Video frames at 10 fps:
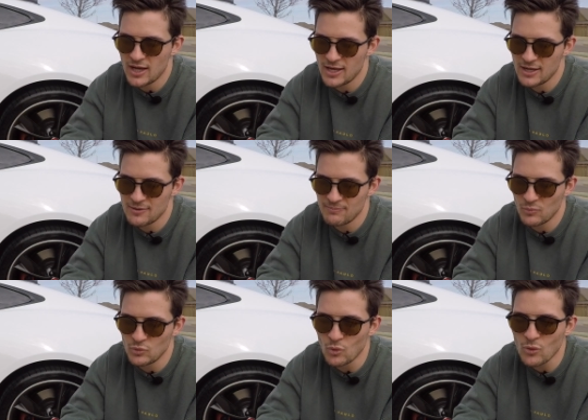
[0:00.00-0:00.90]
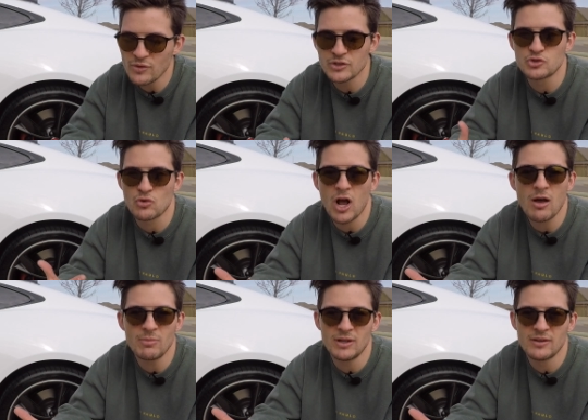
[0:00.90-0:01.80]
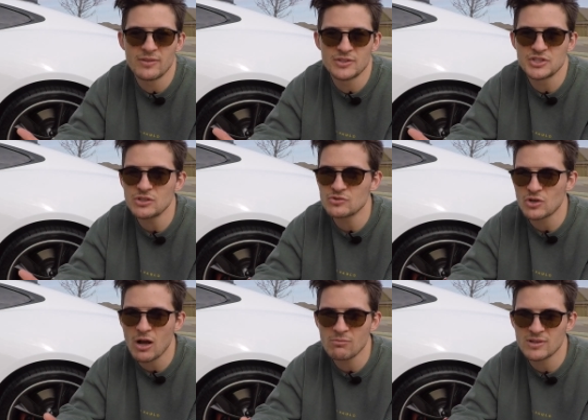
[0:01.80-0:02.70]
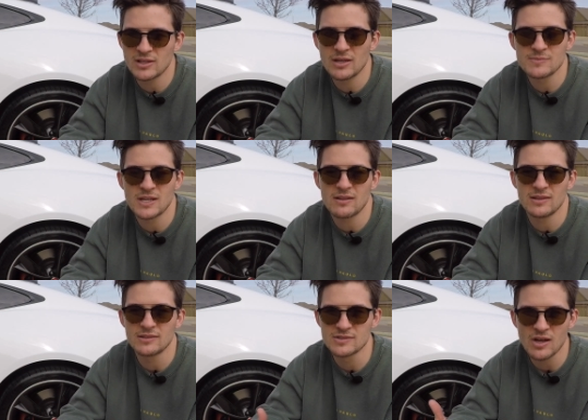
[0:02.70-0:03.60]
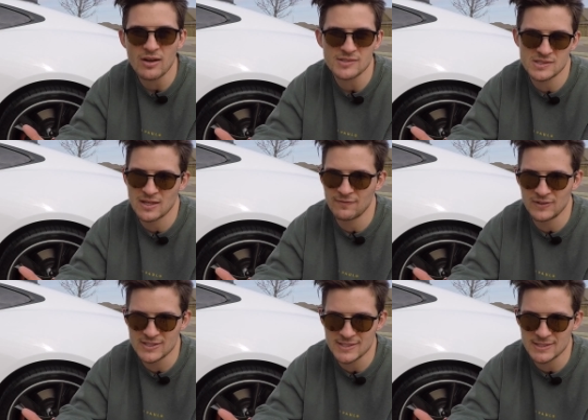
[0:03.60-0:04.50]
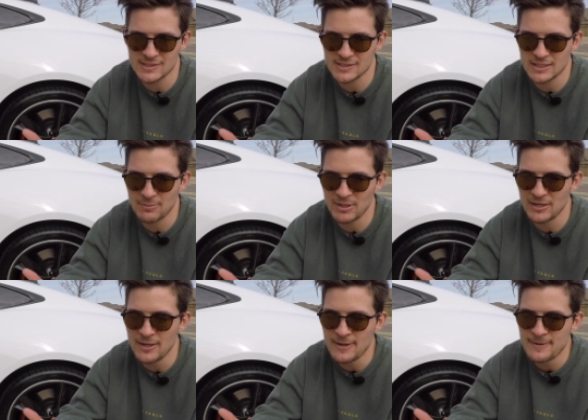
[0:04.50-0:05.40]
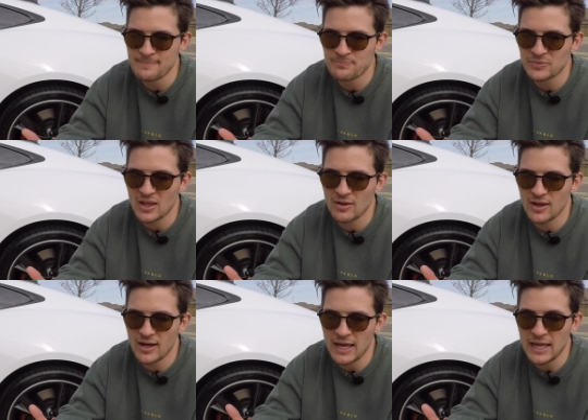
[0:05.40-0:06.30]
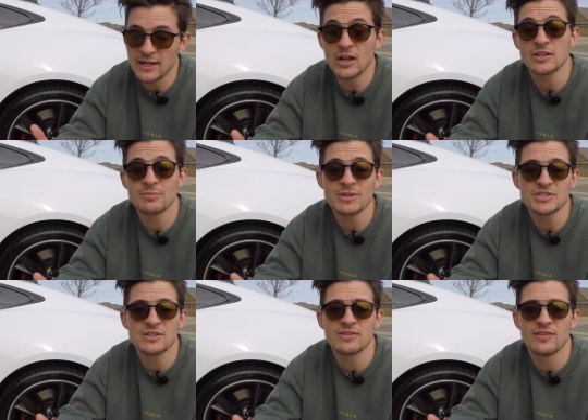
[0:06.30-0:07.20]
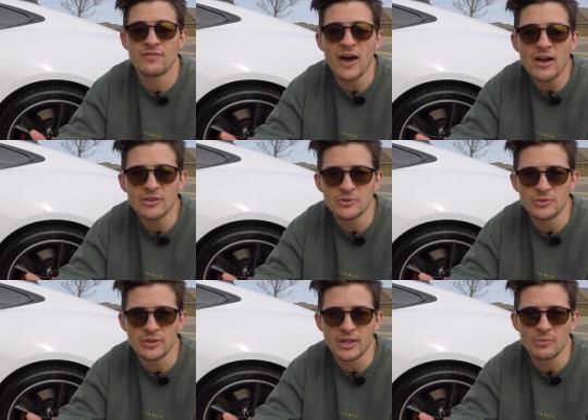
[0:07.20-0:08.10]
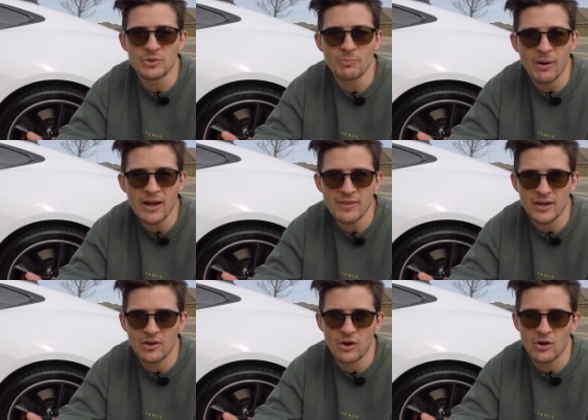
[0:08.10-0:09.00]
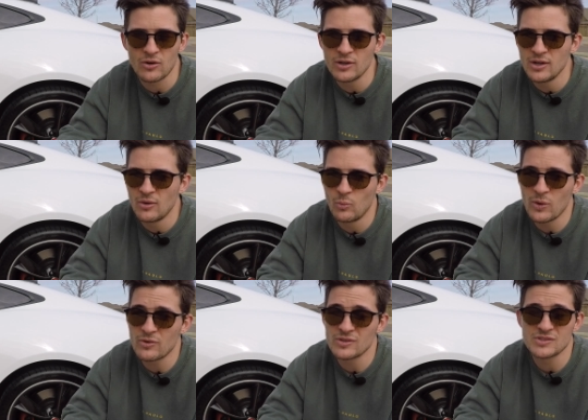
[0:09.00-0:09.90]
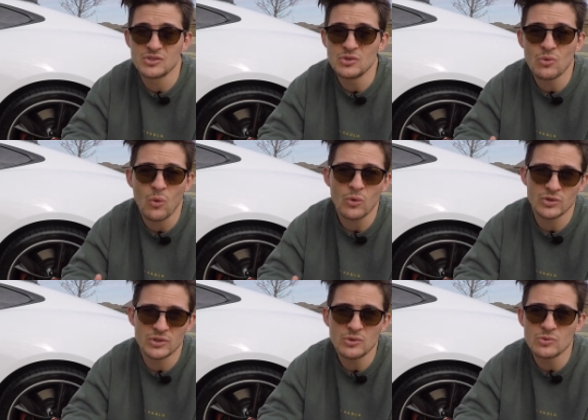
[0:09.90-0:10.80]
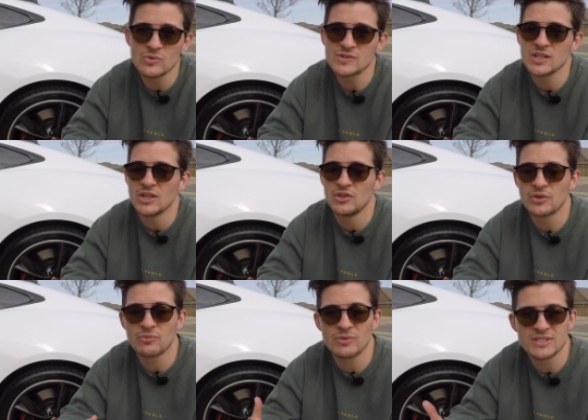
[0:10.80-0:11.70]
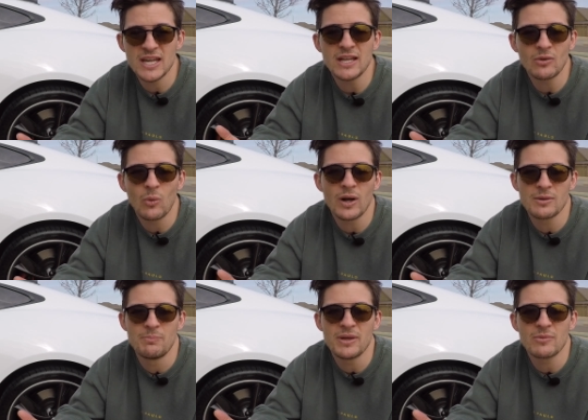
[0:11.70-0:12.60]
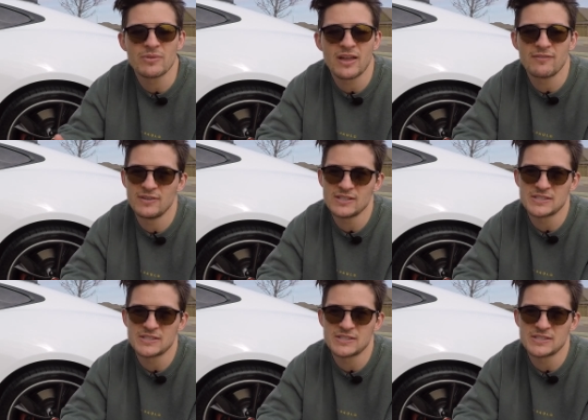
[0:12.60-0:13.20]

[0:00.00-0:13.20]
um, nor the drama, the sheer drama that comes out of the exhaust of that V6. I mean, uh, and, and not to mention the value you get when you buy that car, whether it's new or used. You can retain quite a bit with that